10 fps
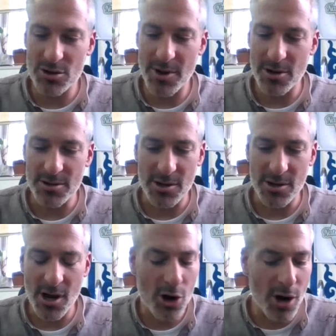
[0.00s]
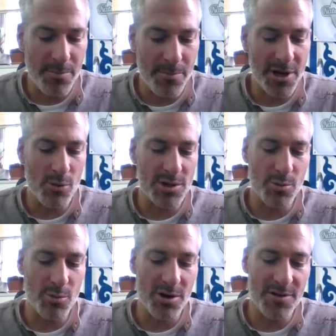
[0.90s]
about, our company was
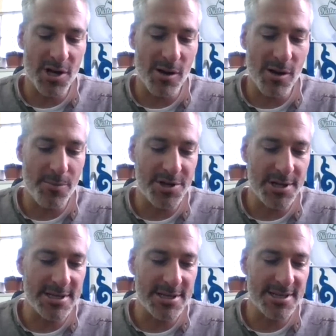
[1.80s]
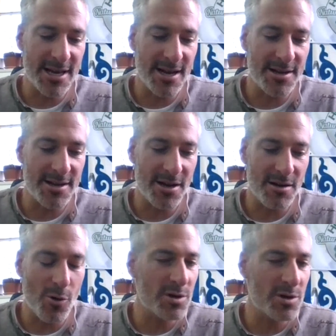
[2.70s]
one of the companies
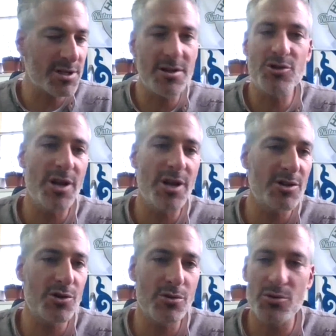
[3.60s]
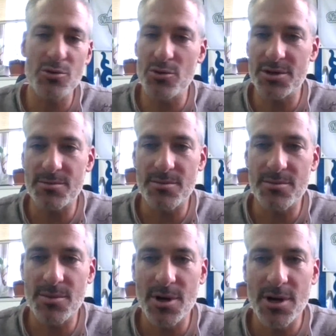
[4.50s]
that focused on international tourism,
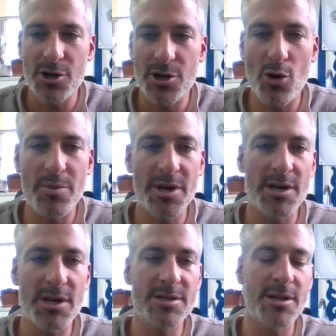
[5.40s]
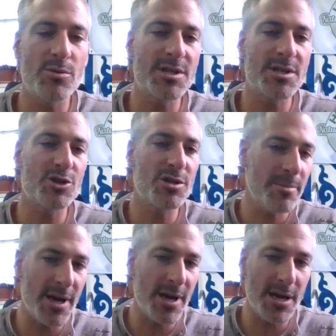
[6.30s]
because there was such a
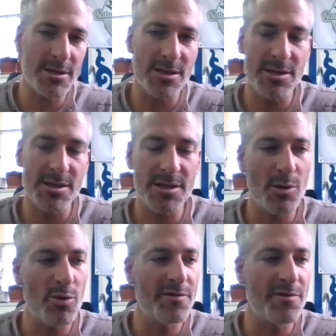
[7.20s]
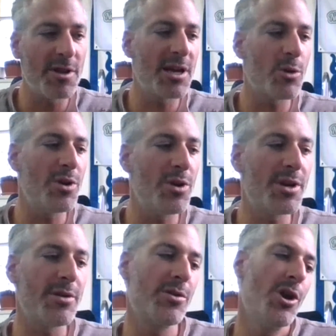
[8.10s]
demand, and we feel like we
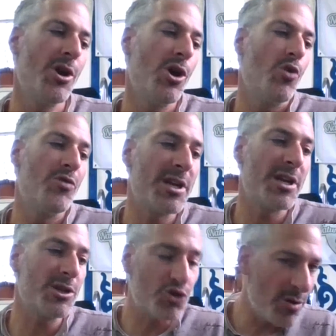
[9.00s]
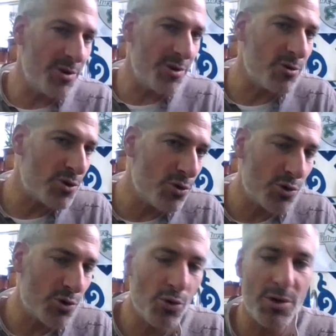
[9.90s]
can really contribute to
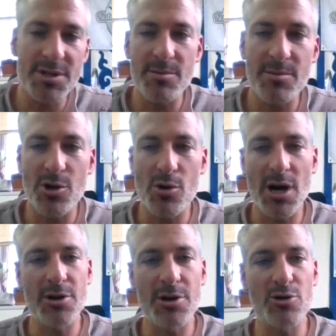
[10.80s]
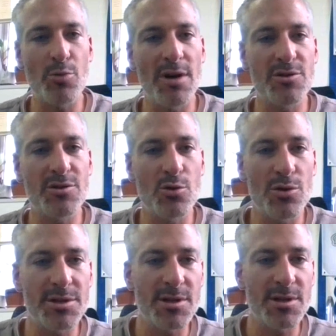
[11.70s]
tourism in Hokkaido, to private
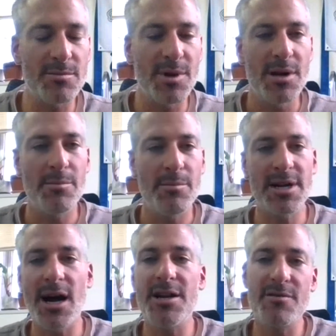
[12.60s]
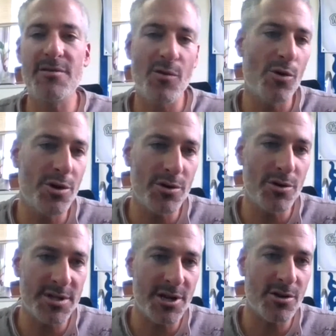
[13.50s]
tourism, by guiding
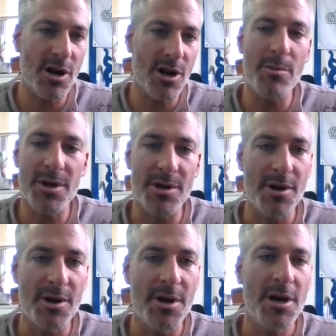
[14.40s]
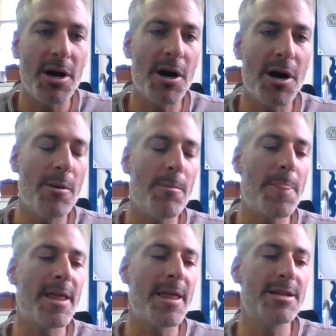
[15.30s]
foreigners that are coming.
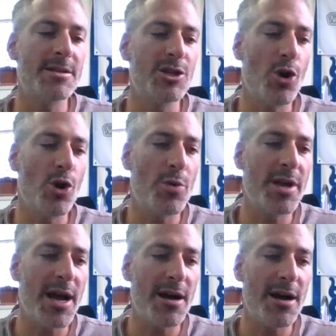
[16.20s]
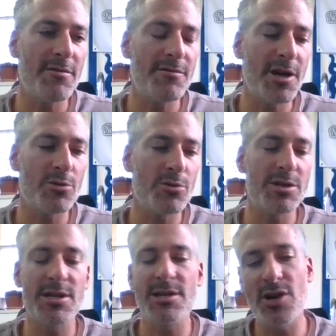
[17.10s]
We have not only
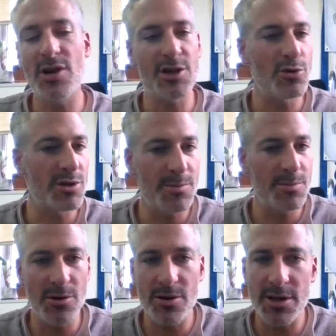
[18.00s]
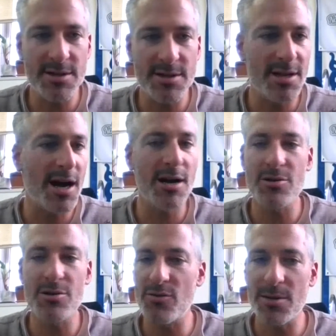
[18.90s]
the international experience and
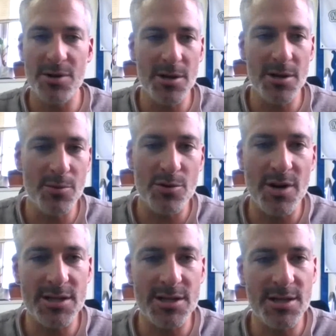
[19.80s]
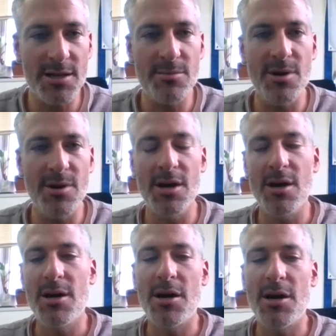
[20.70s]
hired the right people, the right team,
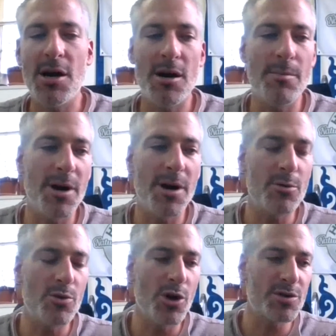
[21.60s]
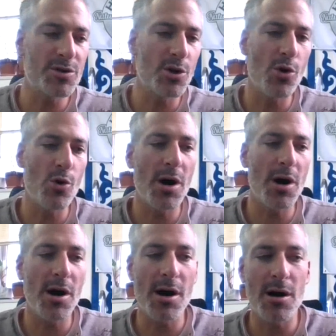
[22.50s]
but we also,
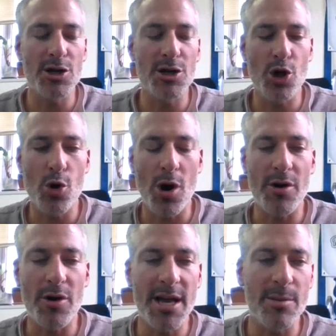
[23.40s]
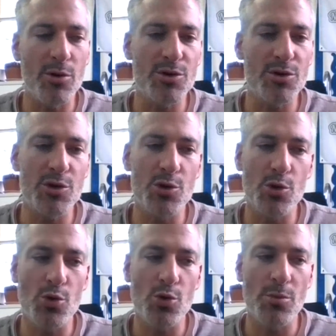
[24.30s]
are able
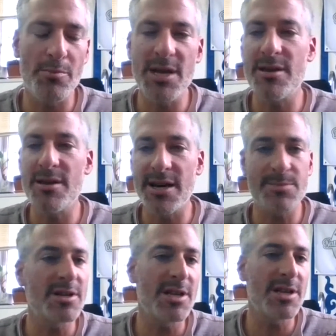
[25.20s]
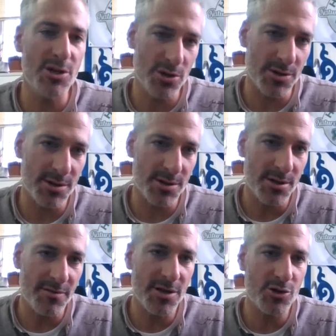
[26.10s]
to meet the expectations
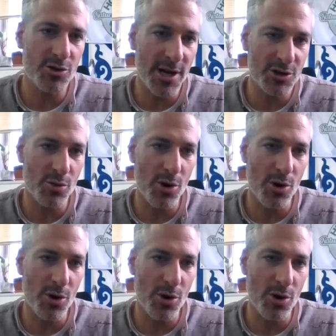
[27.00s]
of the international